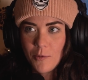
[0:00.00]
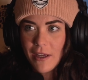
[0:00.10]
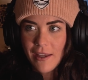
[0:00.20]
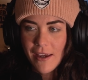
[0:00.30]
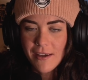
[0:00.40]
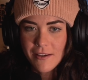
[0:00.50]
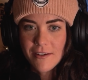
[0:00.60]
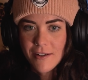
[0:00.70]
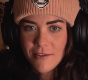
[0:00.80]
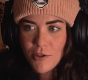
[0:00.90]
We like
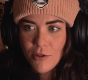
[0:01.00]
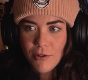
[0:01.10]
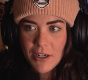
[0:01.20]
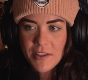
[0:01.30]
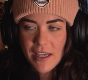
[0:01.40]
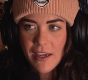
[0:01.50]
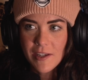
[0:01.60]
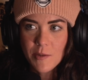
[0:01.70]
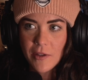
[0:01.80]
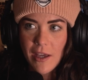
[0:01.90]
do career
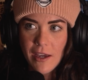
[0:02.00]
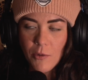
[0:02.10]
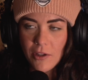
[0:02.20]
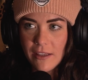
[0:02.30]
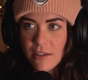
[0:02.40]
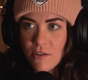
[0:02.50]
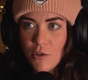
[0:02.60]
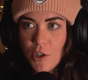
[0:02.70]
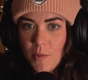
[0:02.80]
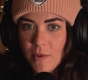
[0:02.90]
things, but like we're like this
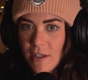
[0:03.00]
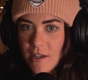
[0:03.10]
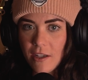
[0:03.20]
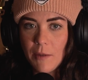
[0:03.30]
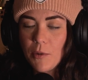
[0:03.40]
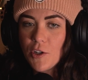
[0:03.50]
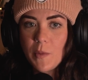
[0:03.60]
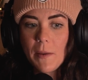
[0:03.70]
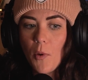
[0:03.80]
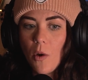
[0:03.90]
group that's gonna like
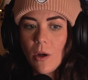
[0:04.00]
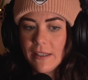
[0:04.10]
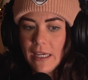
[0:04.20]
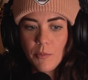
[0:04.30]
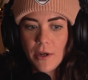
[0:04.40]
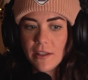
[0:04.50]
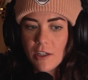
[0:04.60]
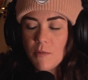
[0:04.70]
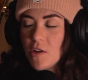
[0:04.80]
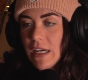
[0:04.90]
push people and like bring
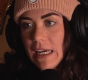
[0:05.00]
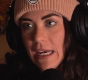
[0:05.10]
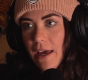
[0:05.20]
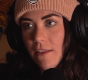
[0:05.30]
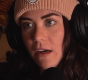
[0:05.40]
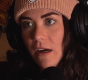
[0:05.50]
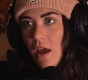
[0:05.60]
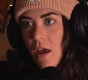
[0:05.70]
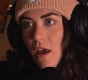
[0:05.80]
the community together.